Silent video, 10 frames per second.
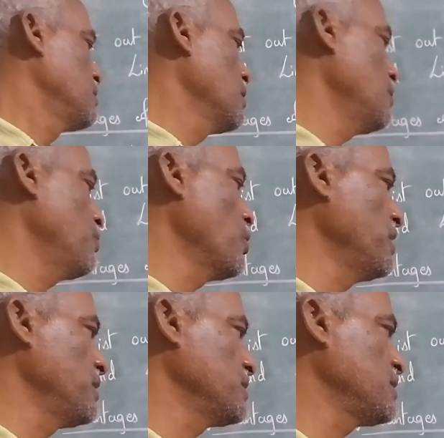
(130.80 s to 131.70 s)
Third
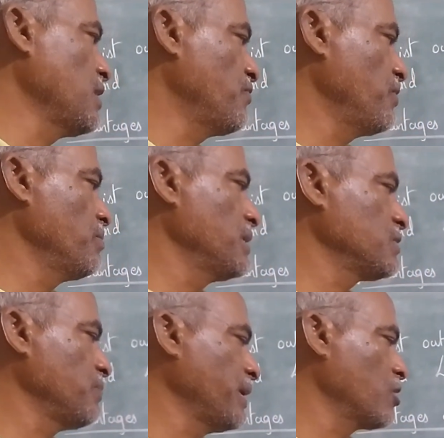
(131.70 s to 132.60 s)
point is FM
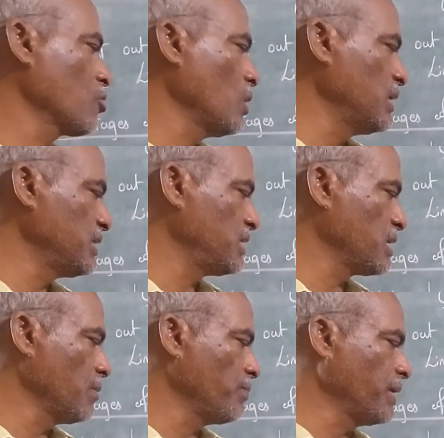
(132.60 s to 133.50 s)
has better
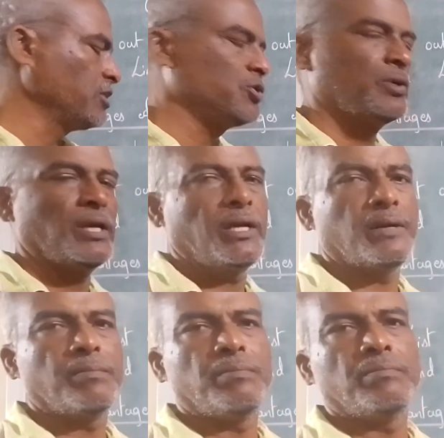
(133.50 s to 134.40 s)
quality compared to
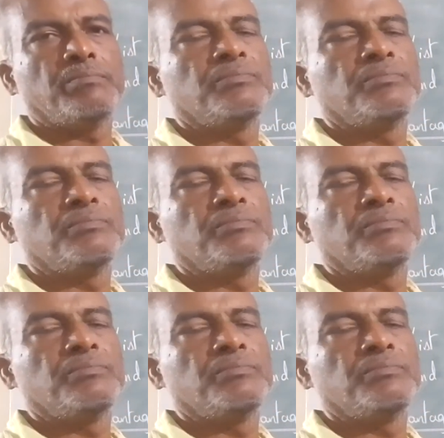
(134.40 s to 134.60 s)
AM.